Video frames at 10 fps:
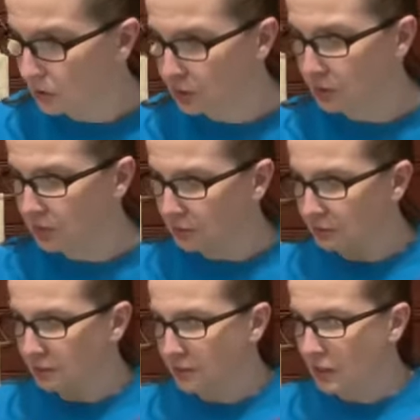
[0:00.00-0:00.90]
look
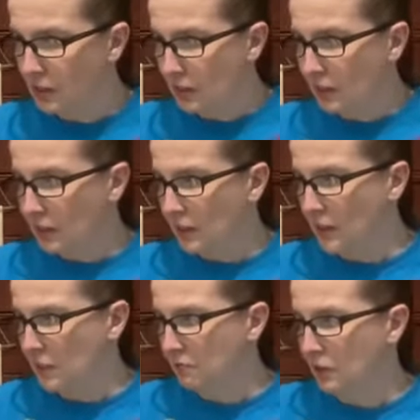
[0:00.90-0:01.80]
good.
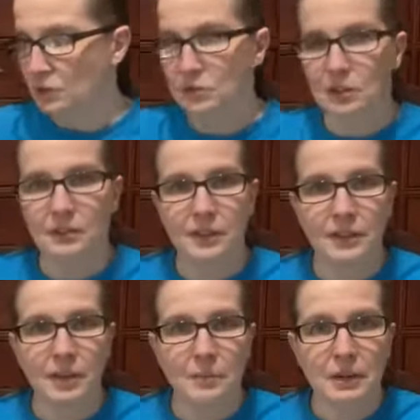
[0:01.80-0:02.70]
And I'm frozen over
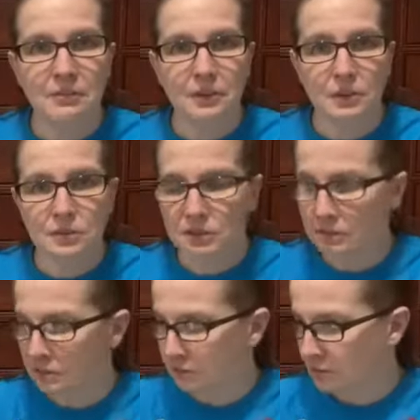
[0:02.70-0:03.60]
here. Am I
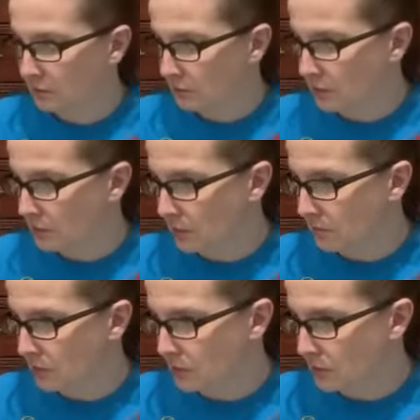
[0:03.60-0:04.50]
frozen? Because
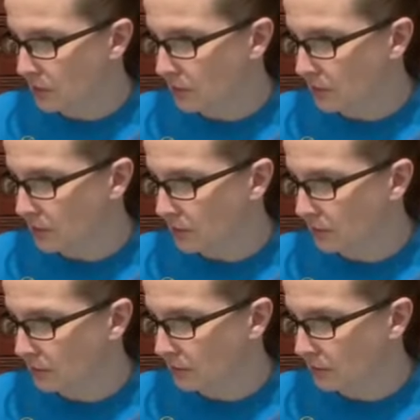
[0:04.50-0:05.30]
I'm frozen over here.